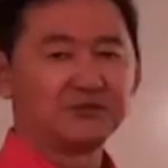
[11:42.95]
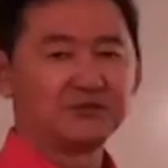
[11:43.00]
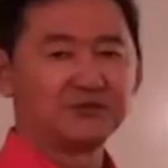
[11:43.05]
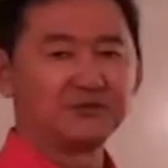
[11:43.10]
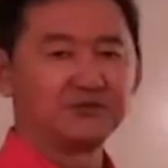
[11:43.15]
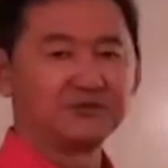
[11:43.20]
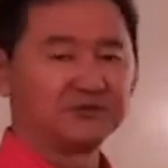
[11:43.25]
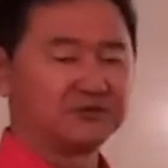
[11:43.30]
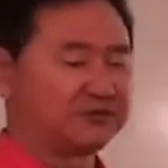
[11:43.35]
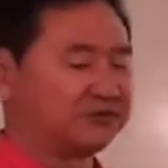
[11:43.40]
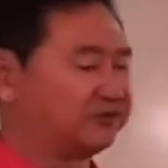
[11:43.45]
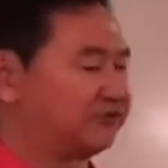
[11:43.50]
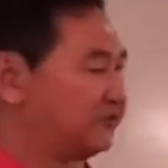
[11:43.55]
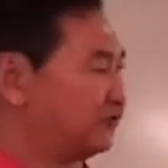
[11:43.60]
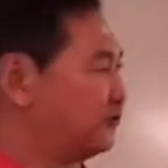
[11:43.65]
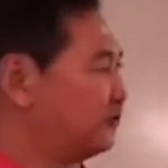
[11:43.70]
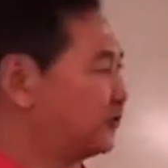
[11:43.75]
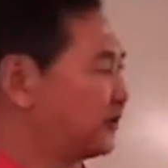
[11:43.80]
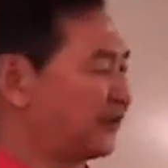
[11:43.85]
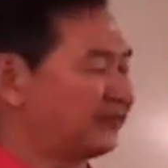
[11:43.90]

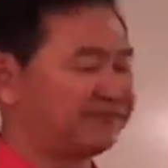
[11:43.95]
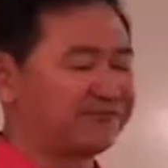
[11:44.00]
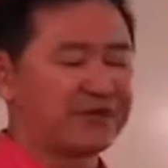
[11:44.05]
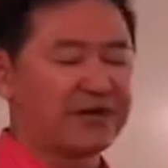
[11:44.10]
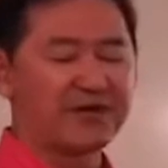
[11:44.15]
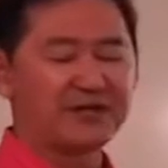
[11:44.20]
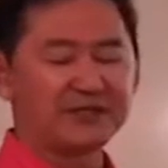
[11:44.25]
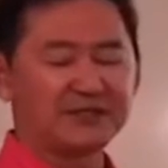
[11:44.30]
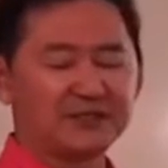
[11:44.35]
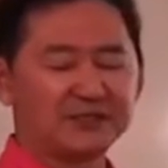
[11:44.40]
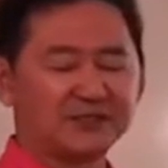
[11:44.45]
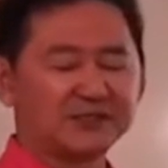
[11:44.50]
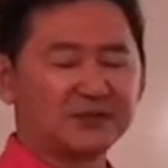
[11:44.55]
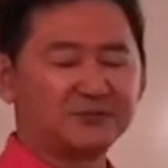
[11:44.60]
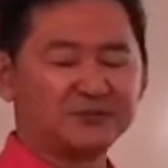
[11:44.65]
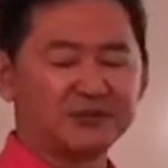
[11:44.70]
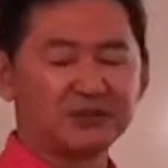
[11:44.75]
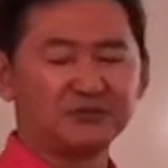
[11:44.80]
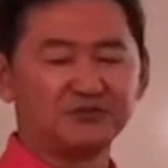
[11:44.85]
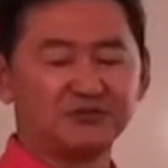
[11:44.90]
you can find
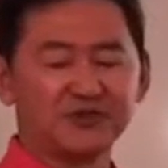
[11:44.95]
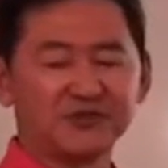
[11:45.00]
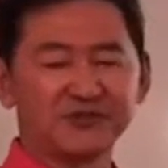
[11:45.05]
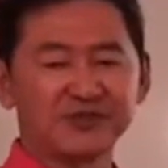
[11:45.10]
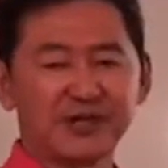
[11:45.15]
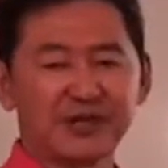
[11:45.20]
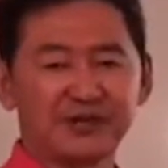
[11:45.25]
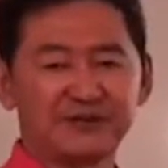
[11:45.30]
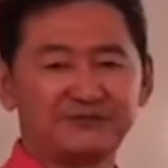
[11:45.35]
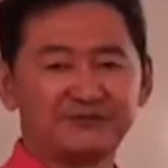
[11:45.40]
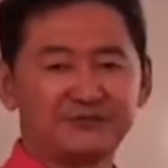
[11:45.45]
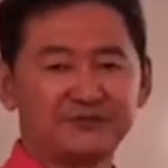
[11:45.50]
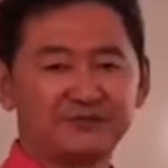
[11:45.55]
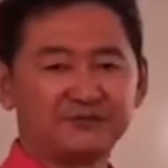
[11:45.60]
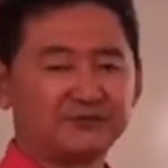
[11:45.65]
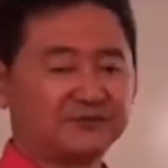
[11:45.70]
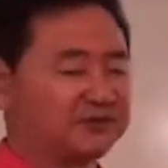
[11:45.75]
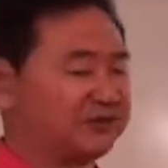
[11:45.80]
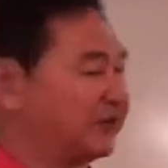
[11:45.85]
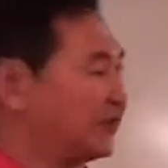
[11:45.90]
something yourself,
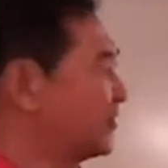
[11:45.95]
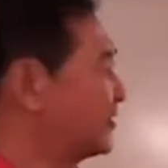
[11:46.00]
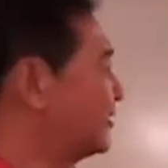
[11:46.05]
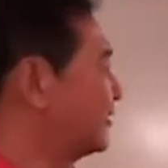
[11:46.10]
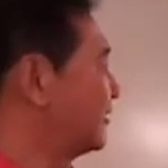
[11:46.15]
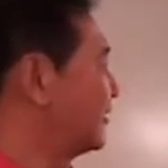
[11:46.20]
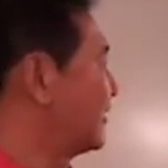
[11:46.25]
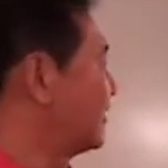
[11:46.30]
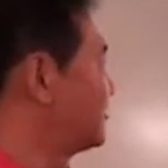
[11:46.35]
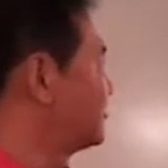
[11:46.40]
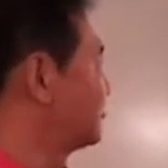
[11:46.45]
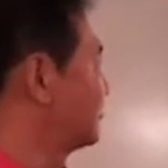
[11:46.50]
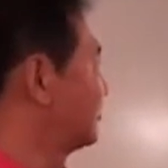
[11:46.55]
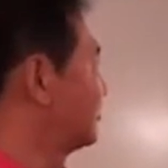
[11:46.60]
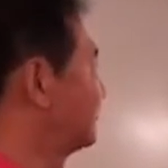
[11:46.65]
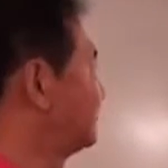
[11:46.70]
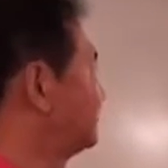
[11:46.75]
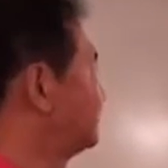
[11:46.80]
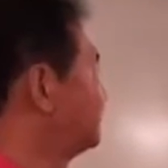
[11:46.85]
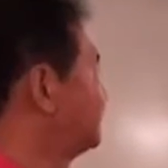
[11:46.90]
your inclination.